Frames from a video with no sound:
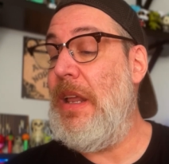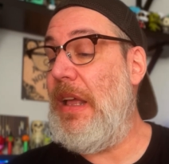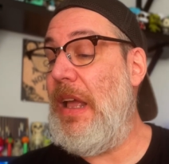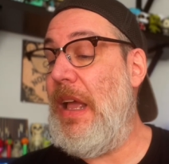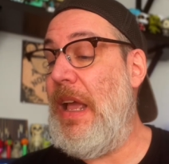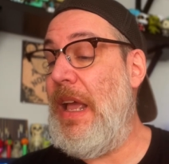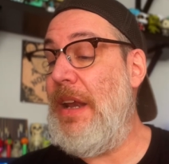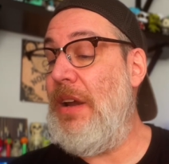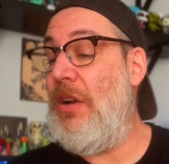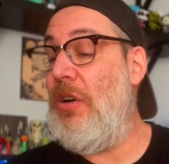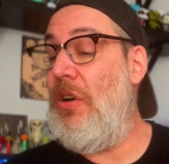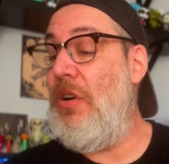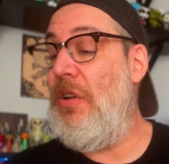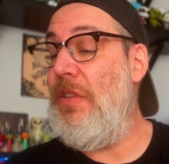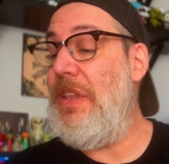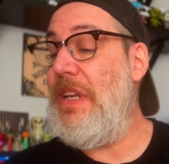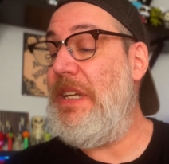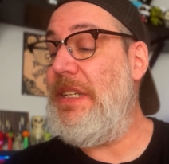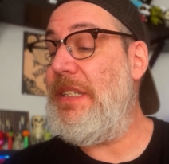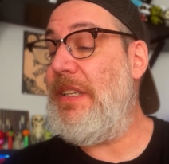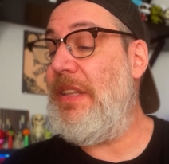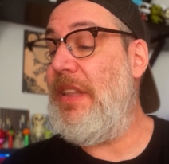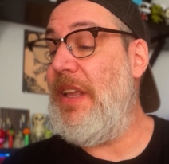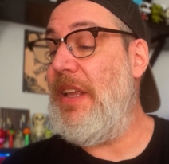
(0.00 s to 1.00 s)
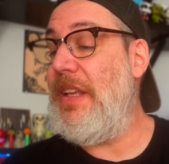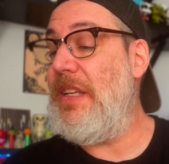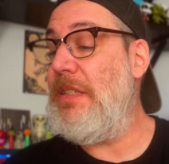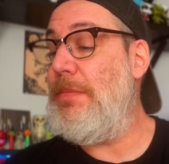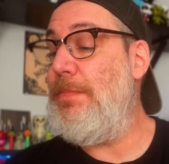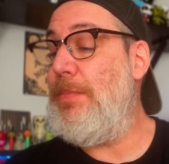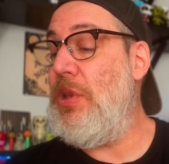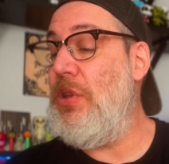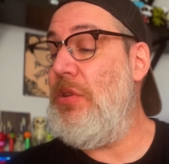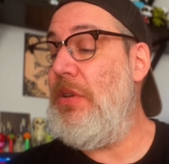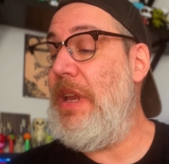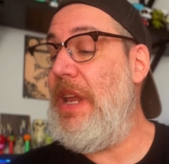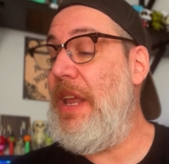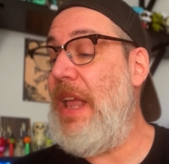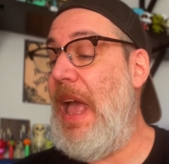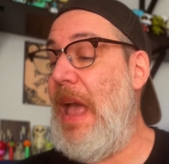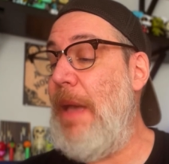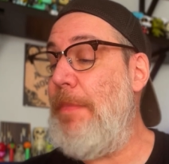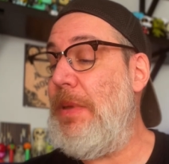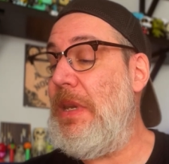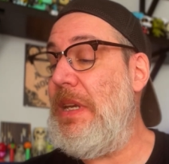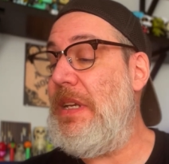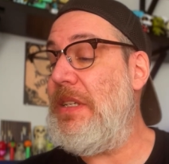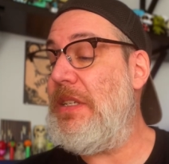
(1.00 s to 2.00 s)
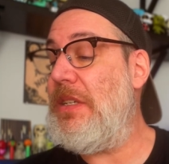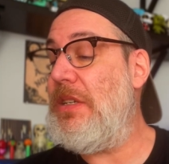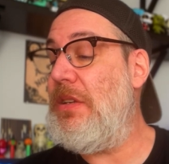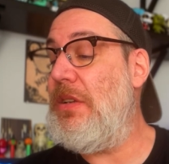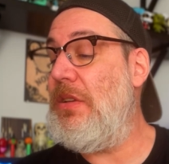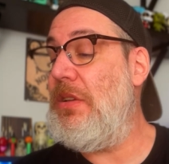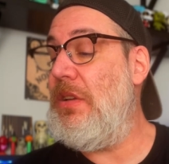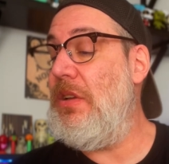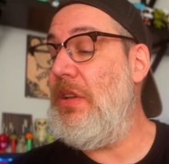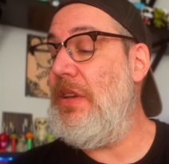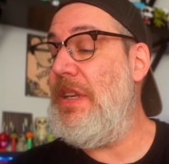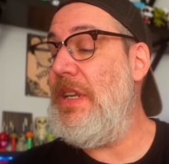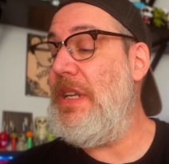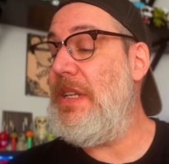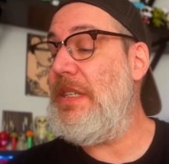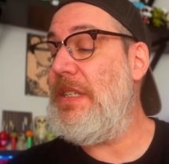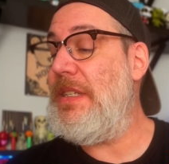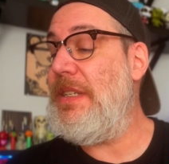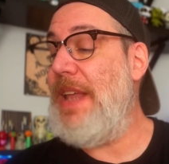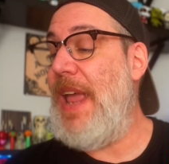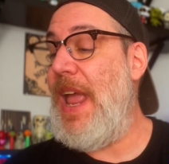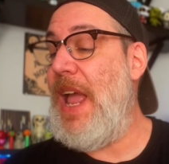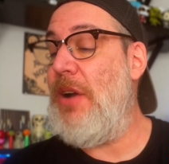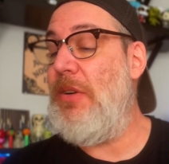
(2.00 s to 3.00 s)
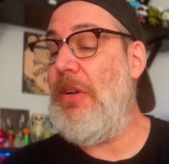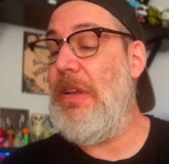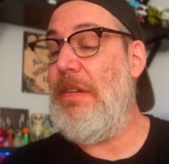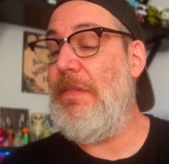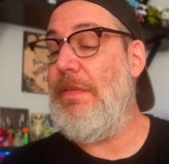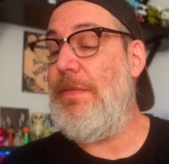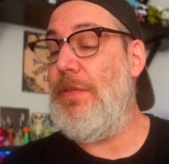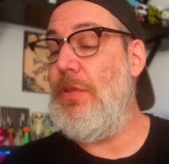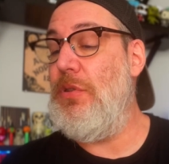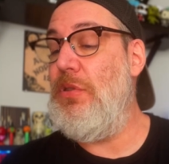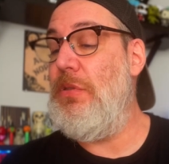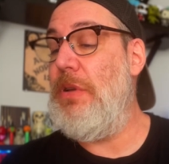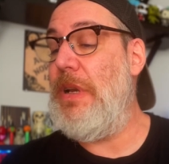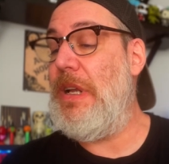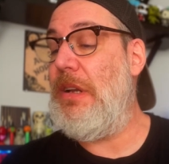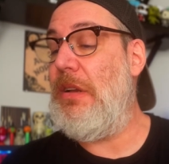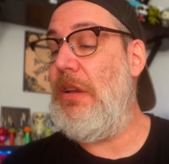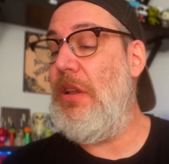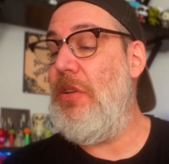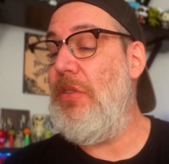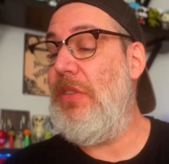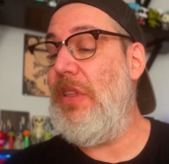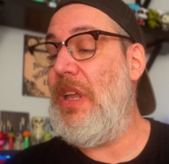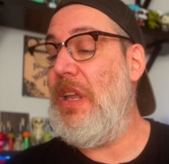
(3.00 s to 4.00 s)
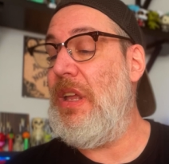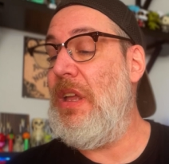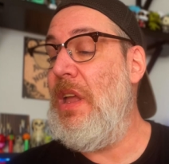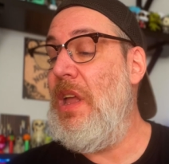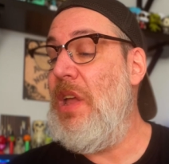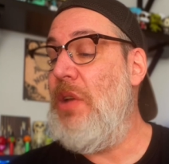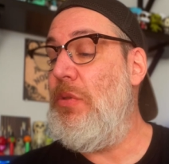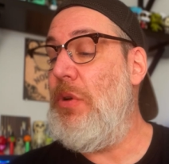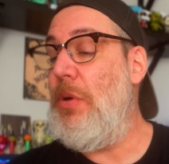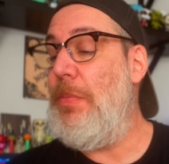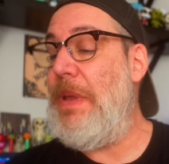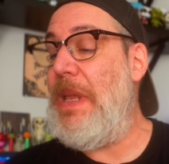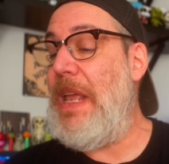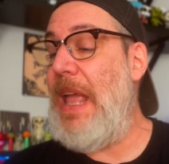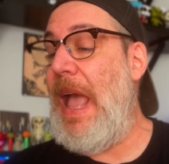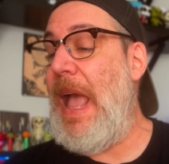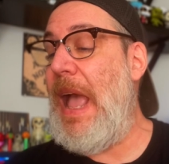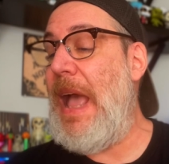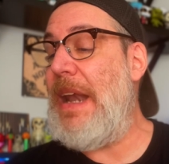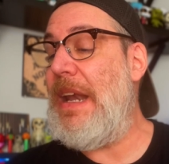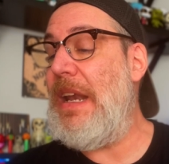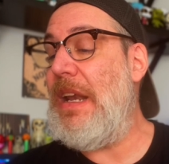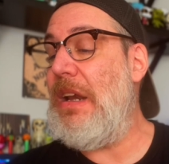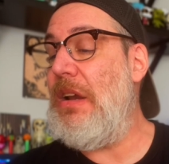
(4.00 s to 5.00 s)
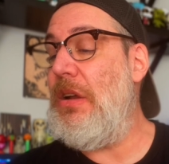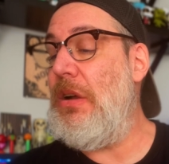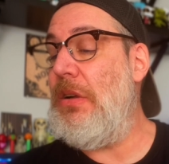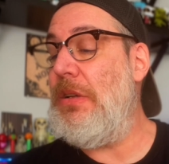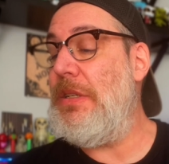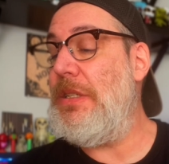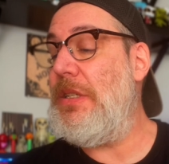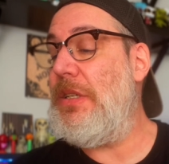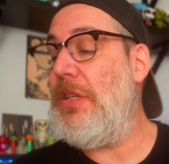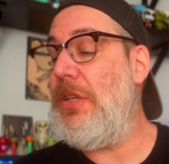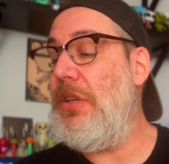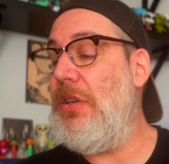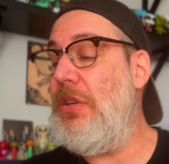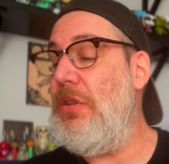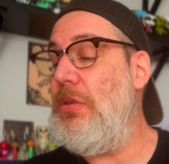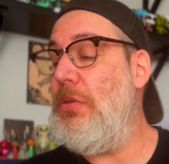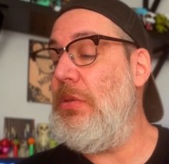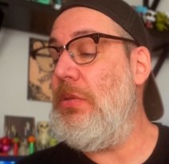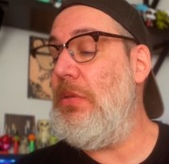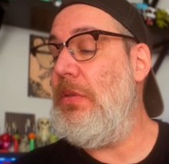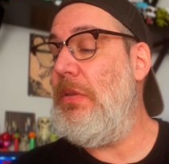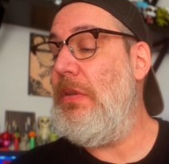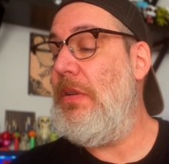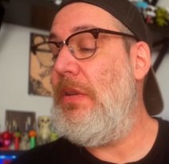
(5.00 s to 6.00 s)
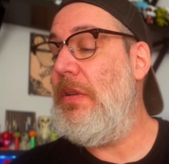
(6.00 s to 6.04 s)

And all these things, beauty, happiness, goodness, talent, food, and clothing, will be added unto you."